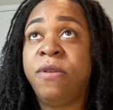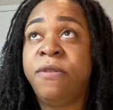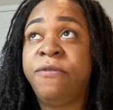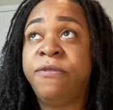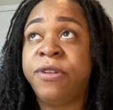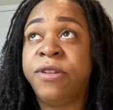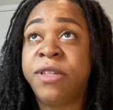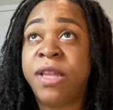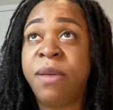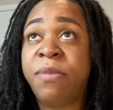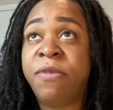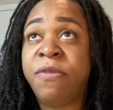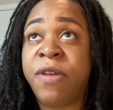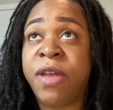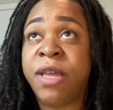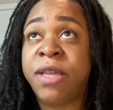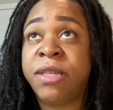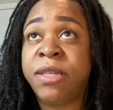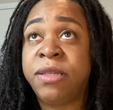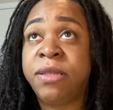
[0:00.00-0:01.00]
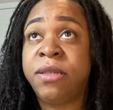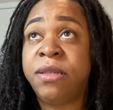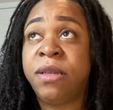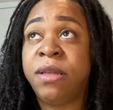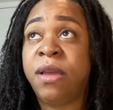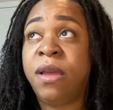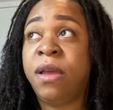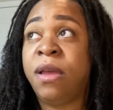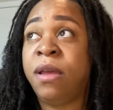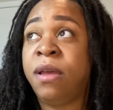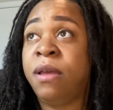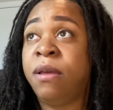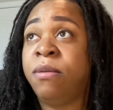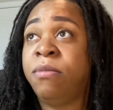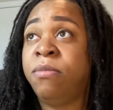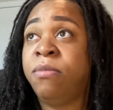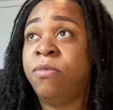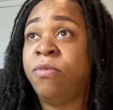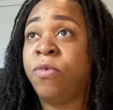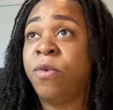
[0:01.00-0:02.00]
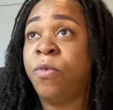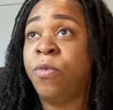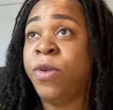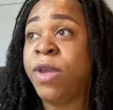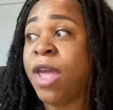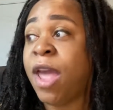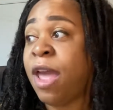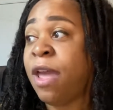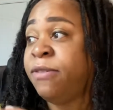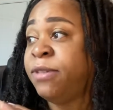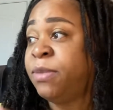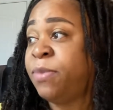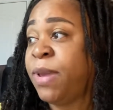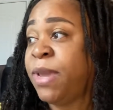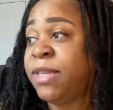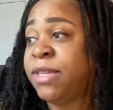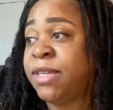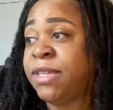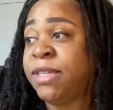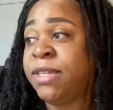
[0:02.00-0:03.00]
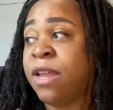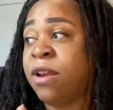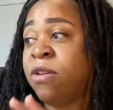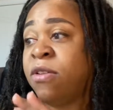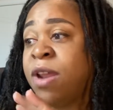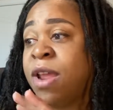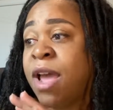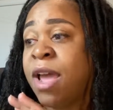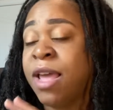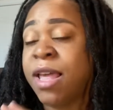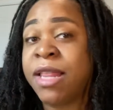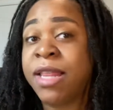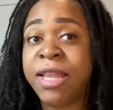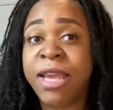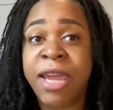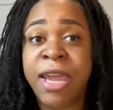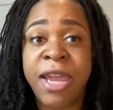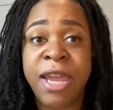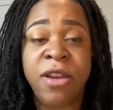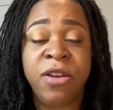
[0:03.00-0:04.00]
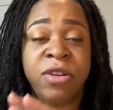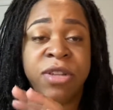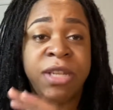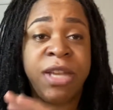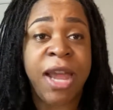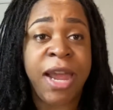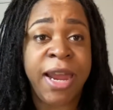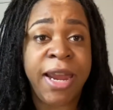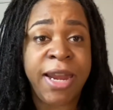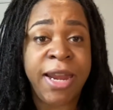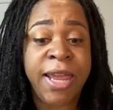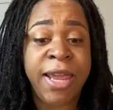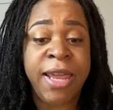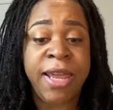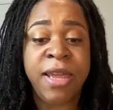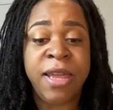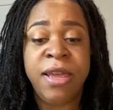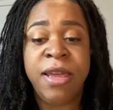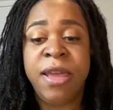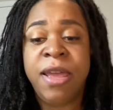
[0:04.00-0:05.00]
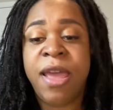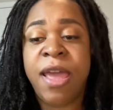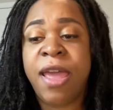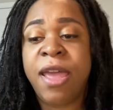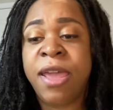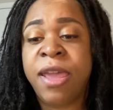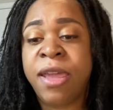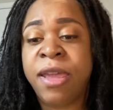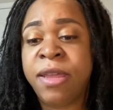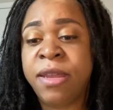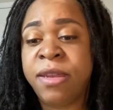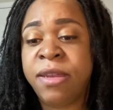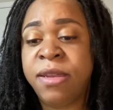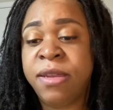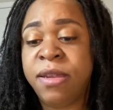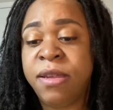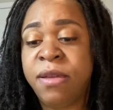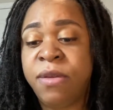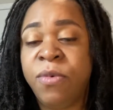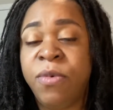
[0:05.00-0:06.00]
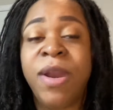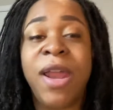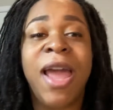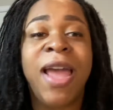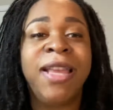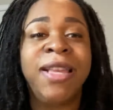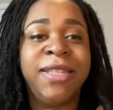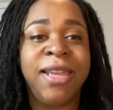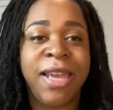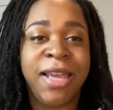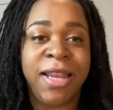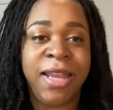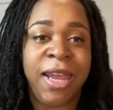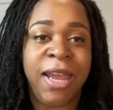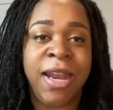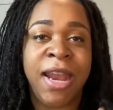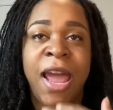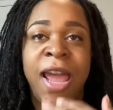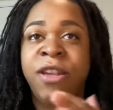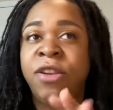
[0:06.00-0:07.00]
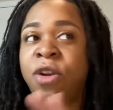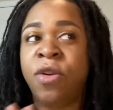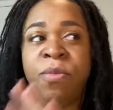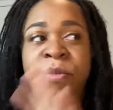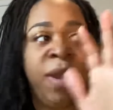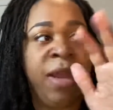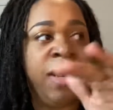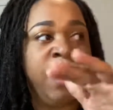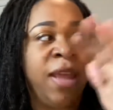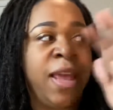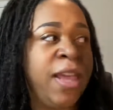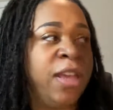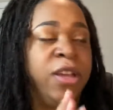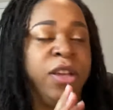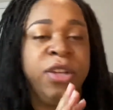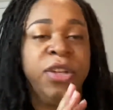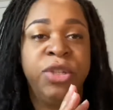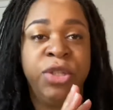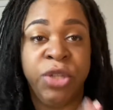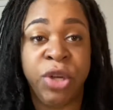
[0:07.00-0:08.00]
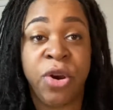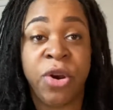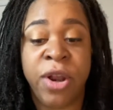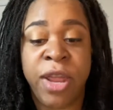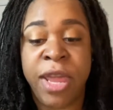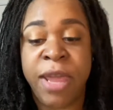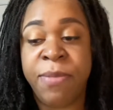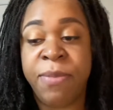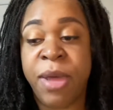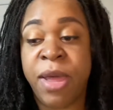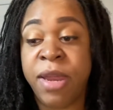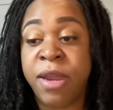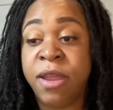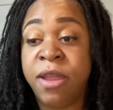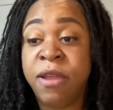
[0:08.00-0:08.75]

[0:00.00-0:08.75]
for some of us, when we have spaces that are not clean or tidy, and when I say clean, I don't mean like dirty, but